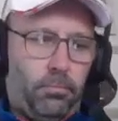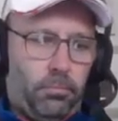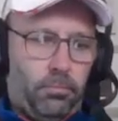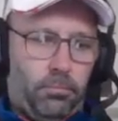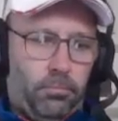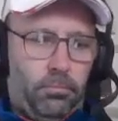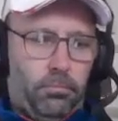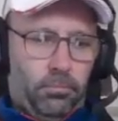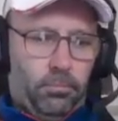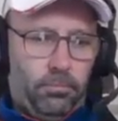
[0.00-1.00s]

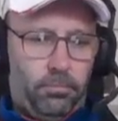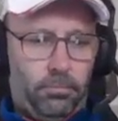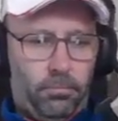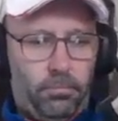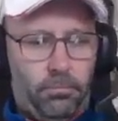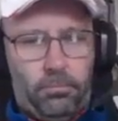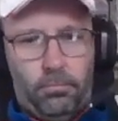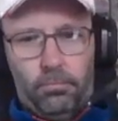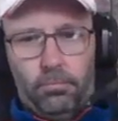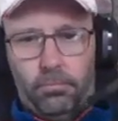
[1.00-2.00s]

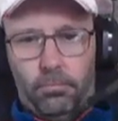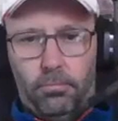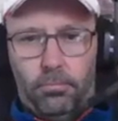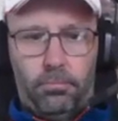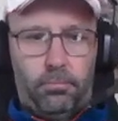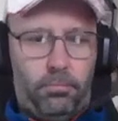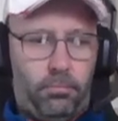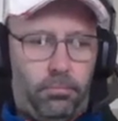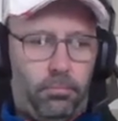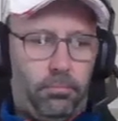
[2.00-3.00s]

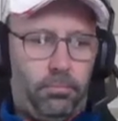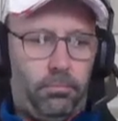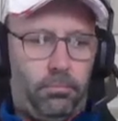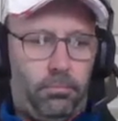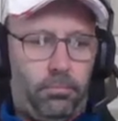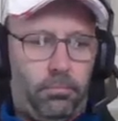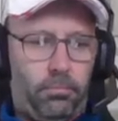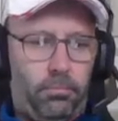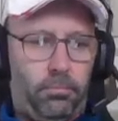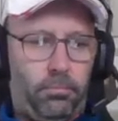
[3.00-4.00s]

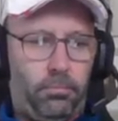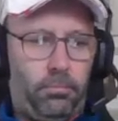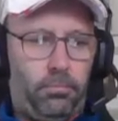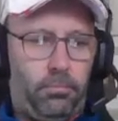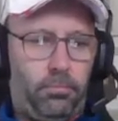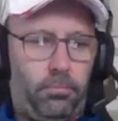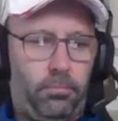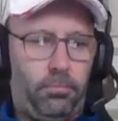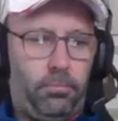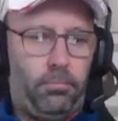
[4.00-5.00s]

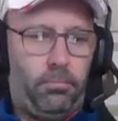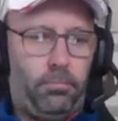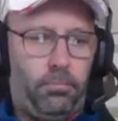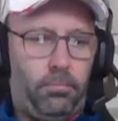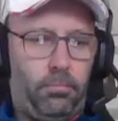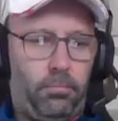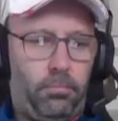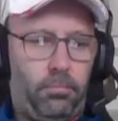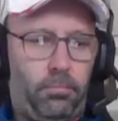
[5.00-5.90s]
(silent)